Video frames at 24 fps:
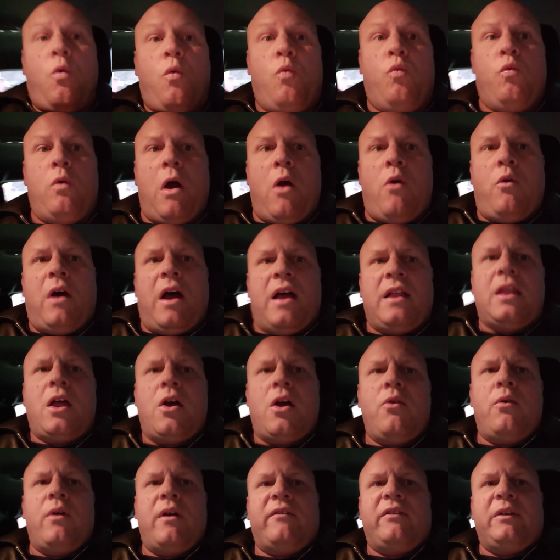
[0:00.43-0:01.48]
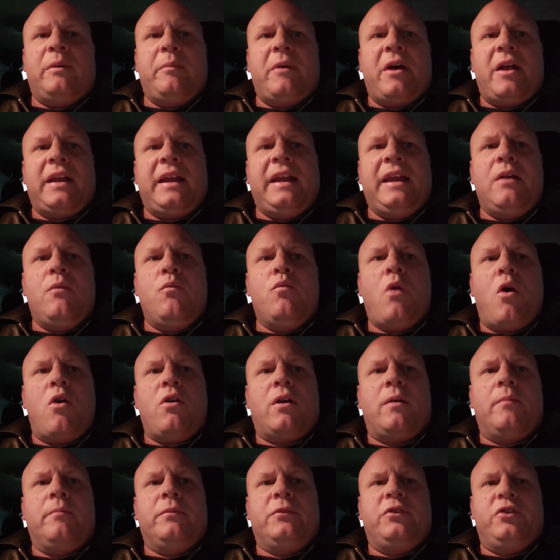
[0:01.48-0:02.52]
Well, hello everybody and
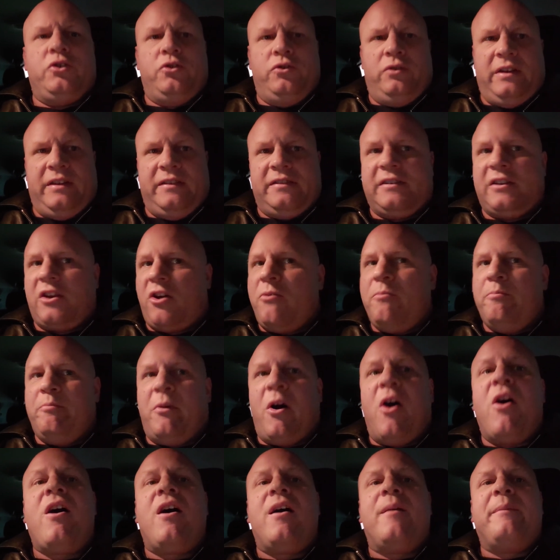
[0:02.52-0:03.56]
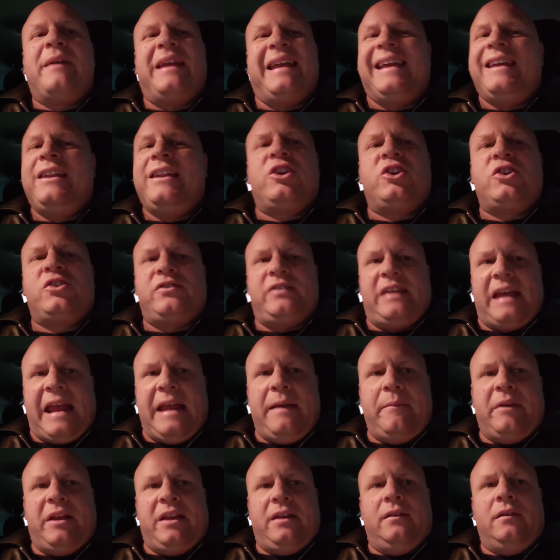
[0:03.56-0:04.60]
welcome to Disco Bob
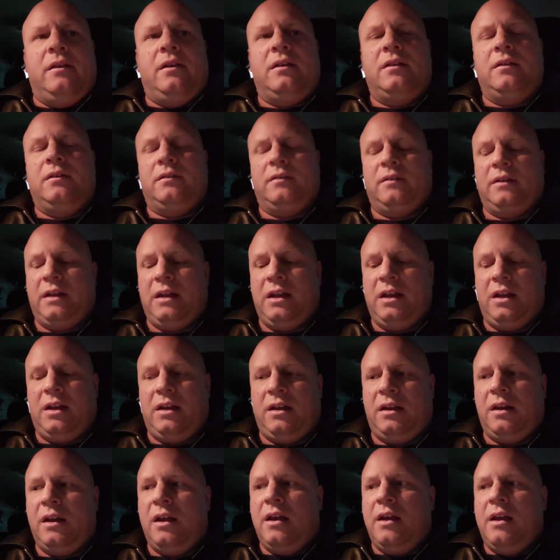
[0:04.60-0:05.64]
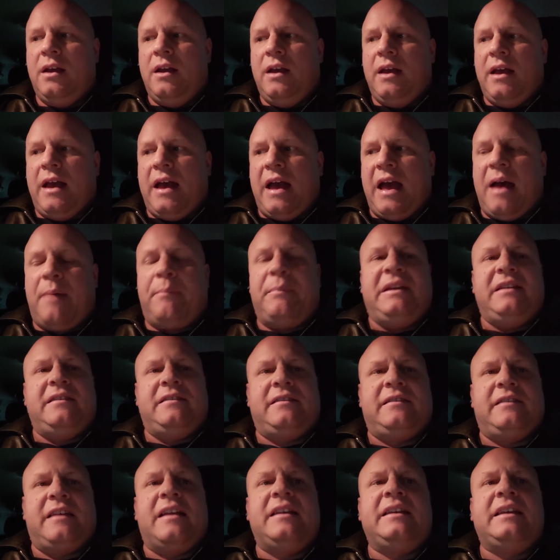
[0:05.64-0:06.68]
Entertainment and happy
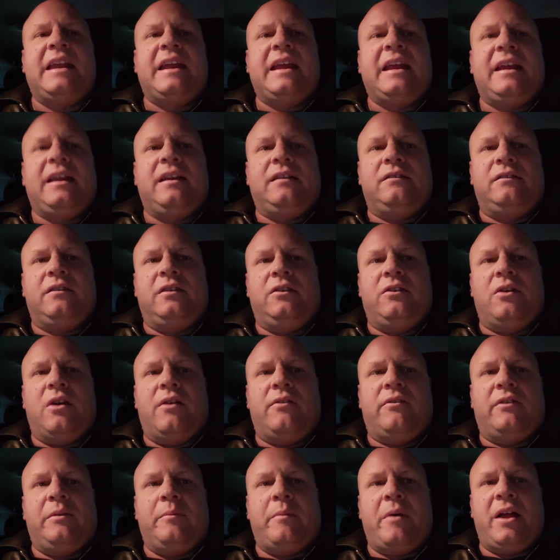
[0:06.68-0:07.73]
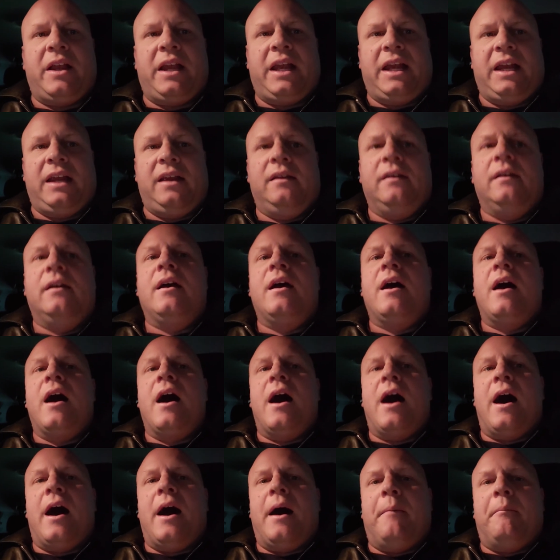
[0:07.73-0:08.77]
Sunday to everybody.
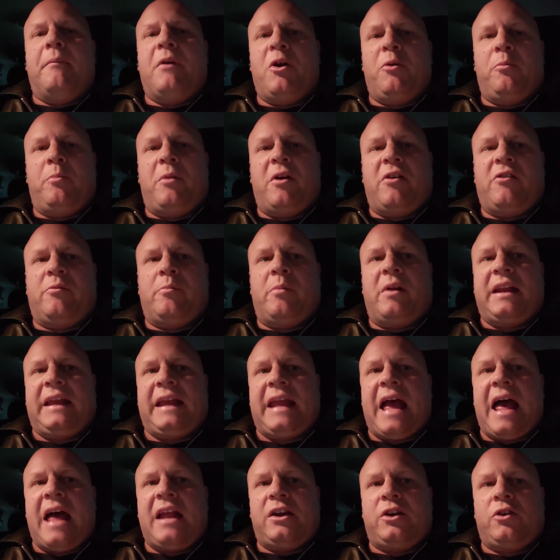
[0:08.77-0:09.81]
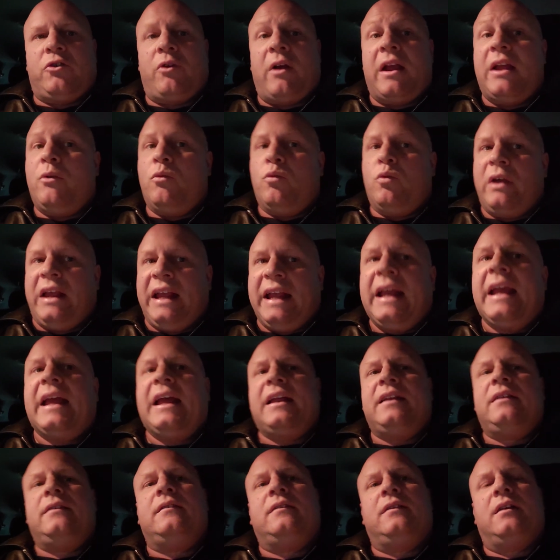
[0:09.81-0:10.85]
Um, hope everybody had a great
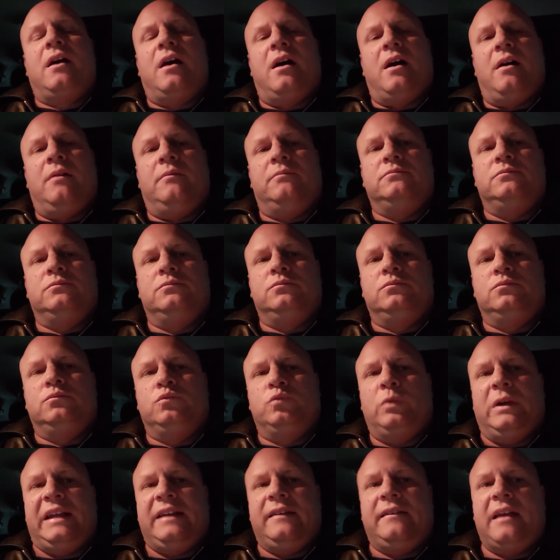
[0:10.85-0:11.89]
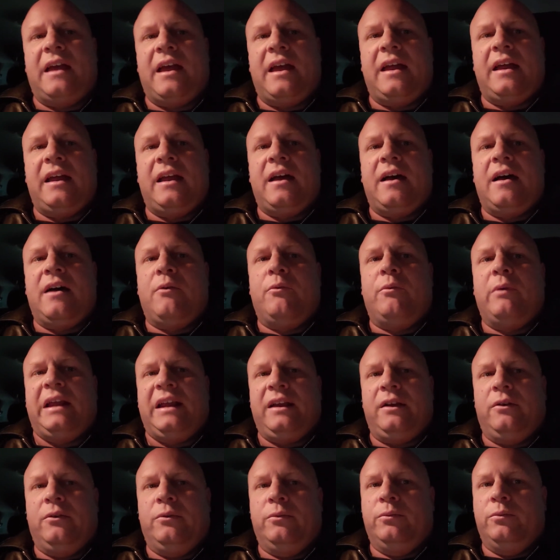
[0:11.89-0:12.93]
weekend. Um, weekday, uh,
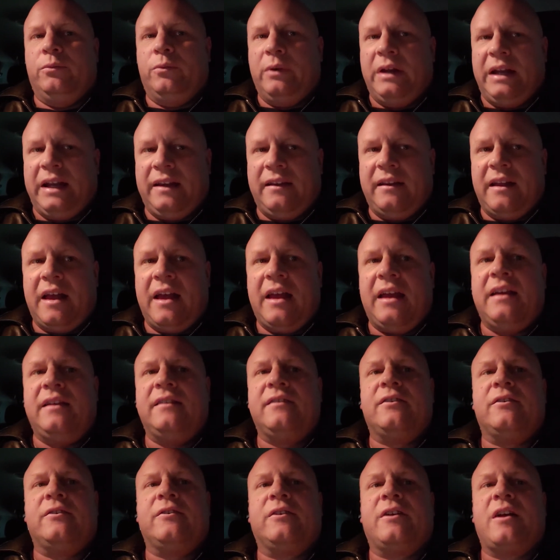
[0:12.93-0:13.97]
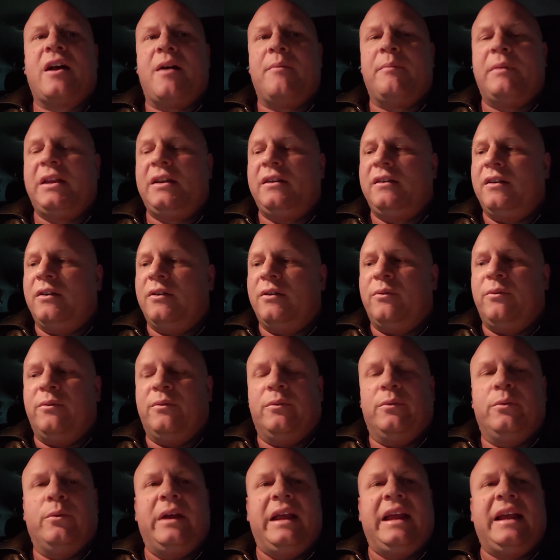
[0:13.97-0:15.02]
week, weekdays are coming. The
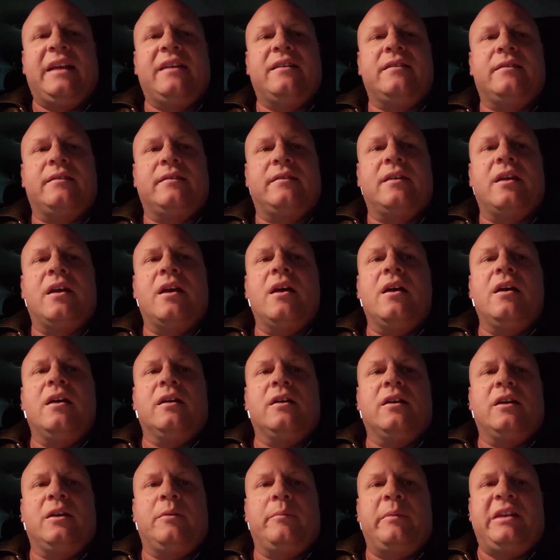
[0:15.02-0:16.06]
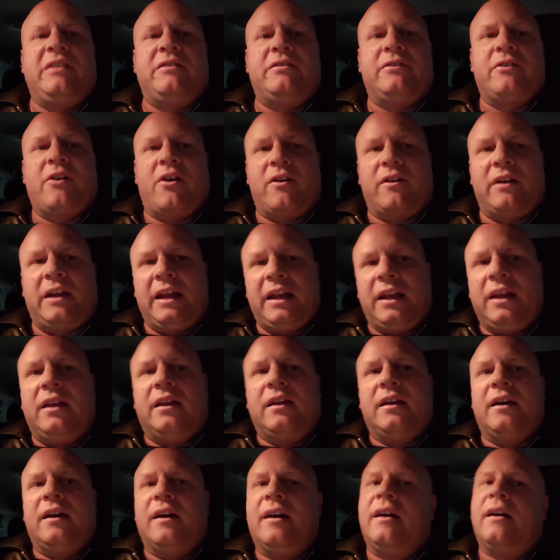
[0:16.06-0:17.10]
week is going to be starting.
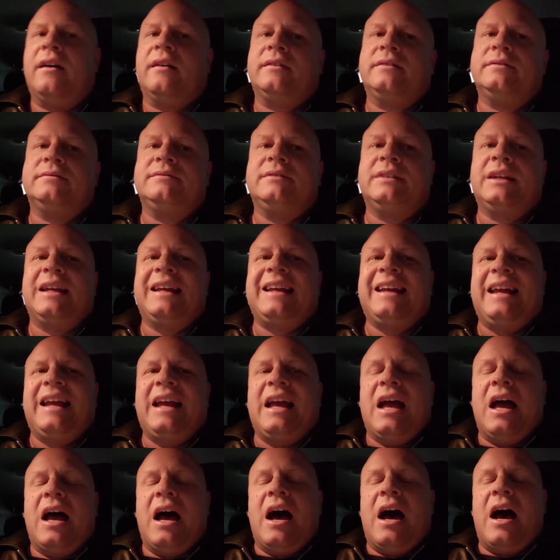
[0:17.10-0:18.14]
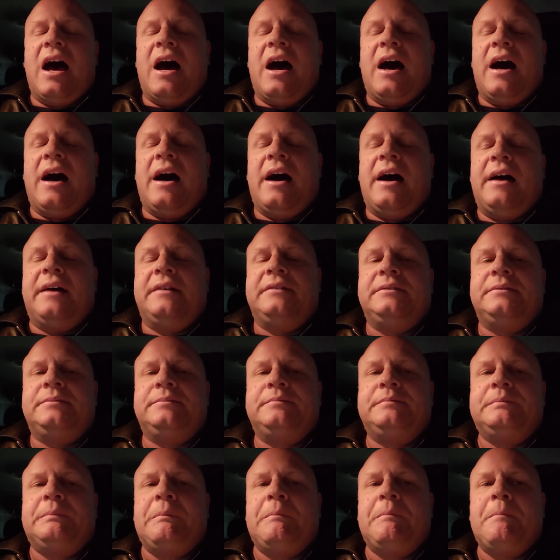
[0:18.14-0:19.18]
Uh, uh,
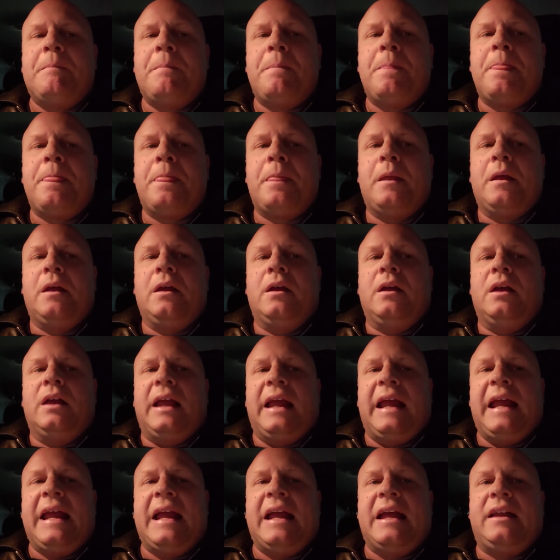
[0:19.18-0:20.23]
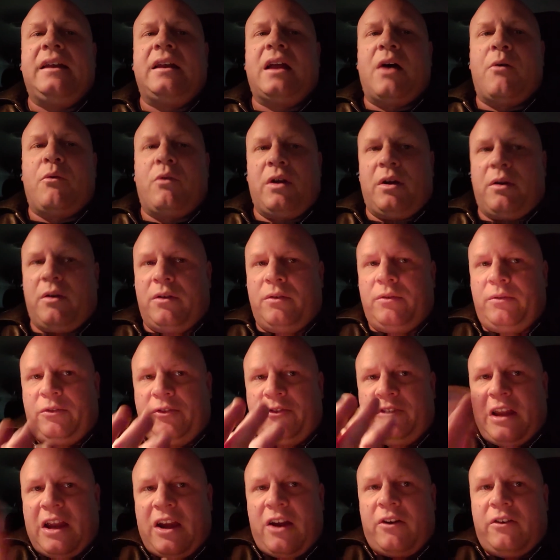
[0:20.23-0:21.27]
and I want to
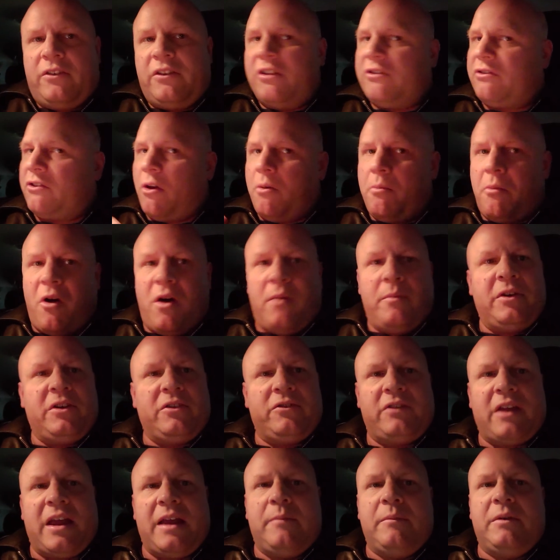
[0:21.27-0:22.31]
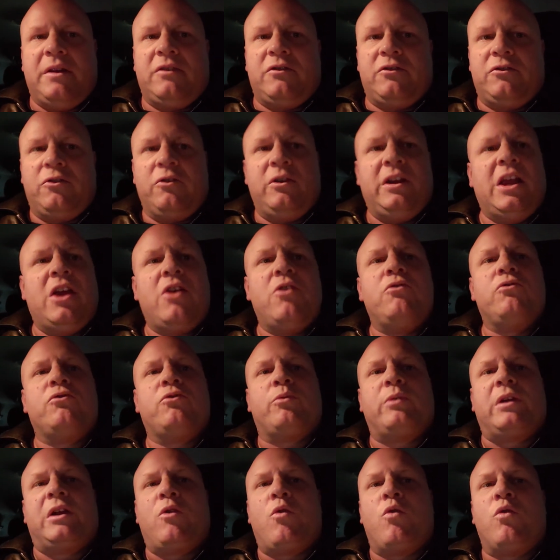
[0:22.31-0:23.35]
share Disco Bob Entertainment Studios are
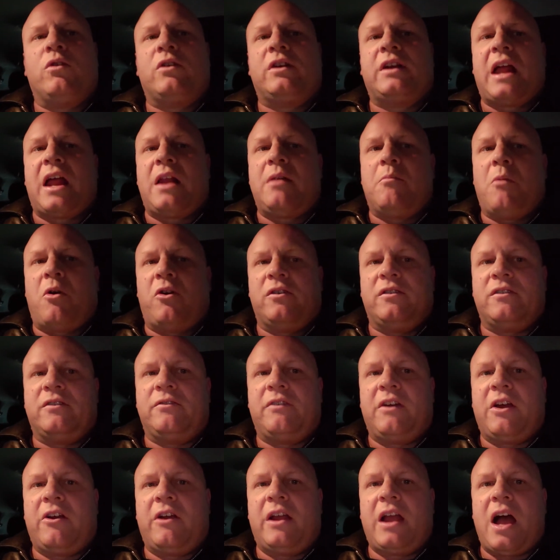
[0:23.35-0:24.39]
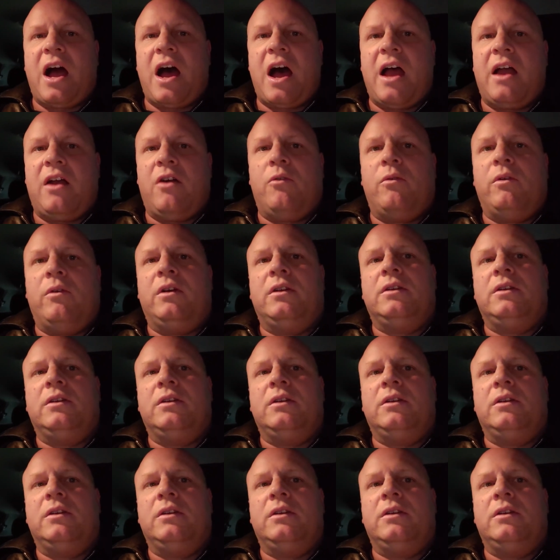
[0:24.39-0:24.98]
recorded out of Martins Ferry, Ohio.